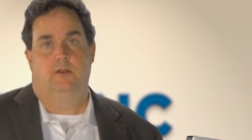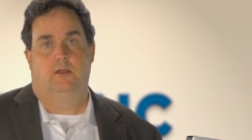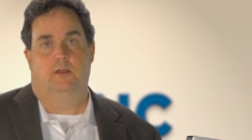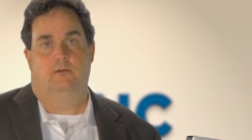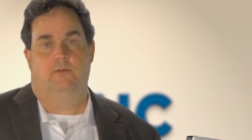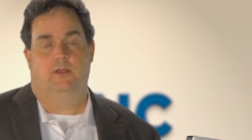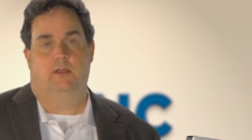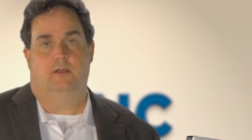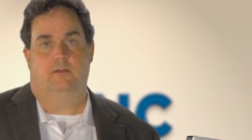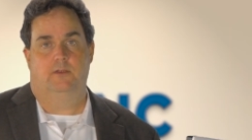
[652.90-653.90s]
of
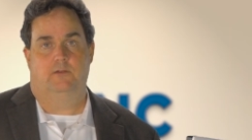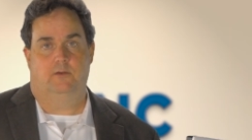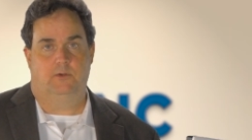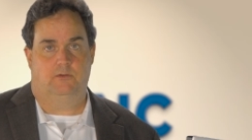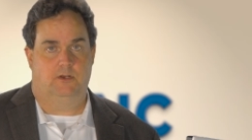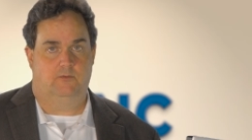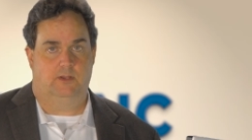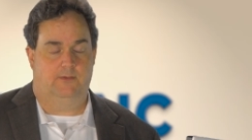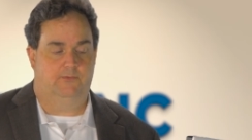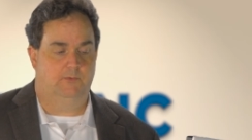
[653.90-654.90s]
the Adobe Creative
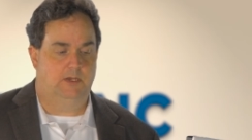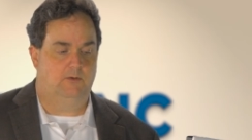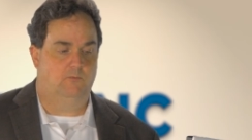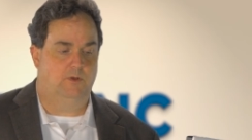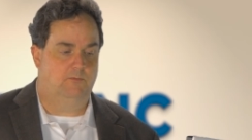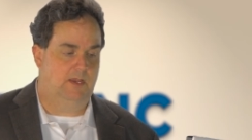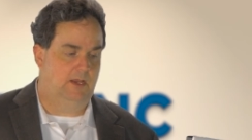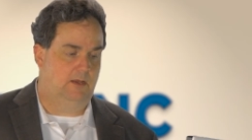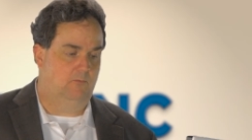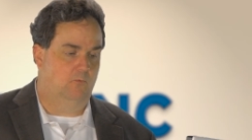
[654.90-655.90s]
Cloud Suite, we
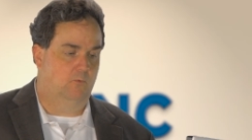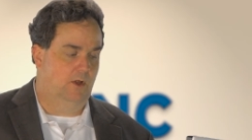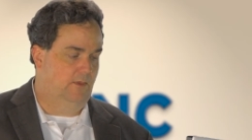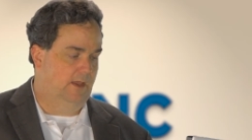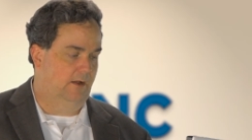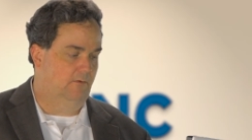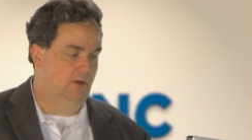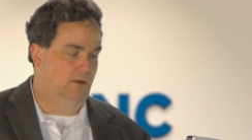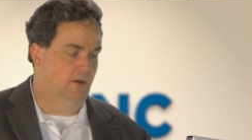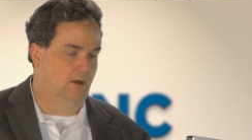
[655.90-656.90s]
may run that
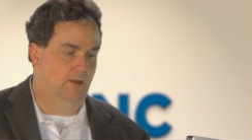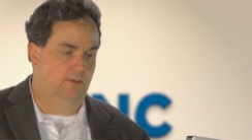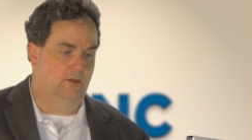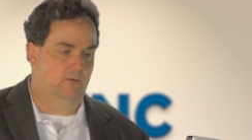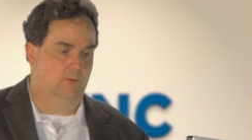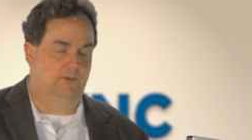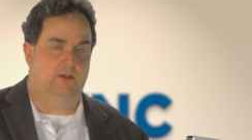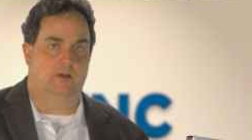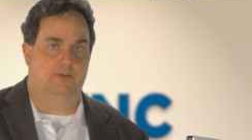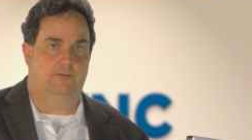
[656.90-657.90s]
one on what they
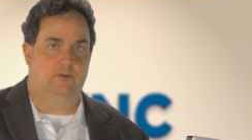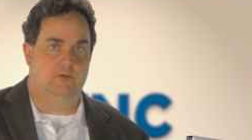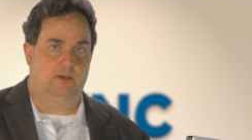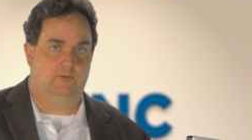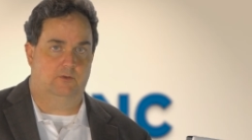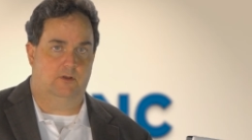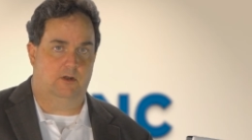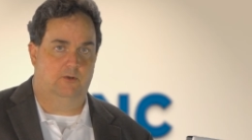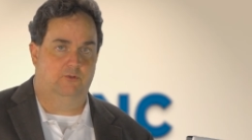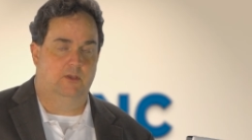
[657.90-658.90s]
call the 2 extra
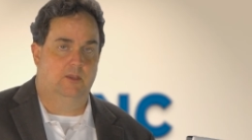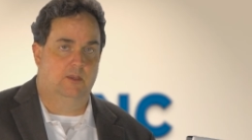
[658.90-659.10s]
large,